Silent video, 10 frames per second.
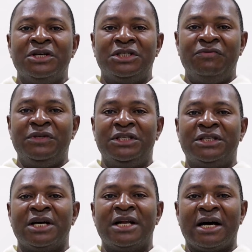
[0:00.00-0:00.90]
She
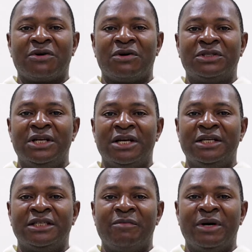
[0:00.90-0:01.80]
visited her cousin
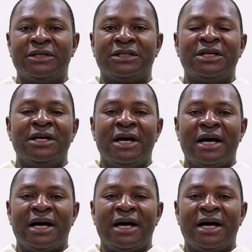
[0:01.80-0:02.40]
Elizabeth,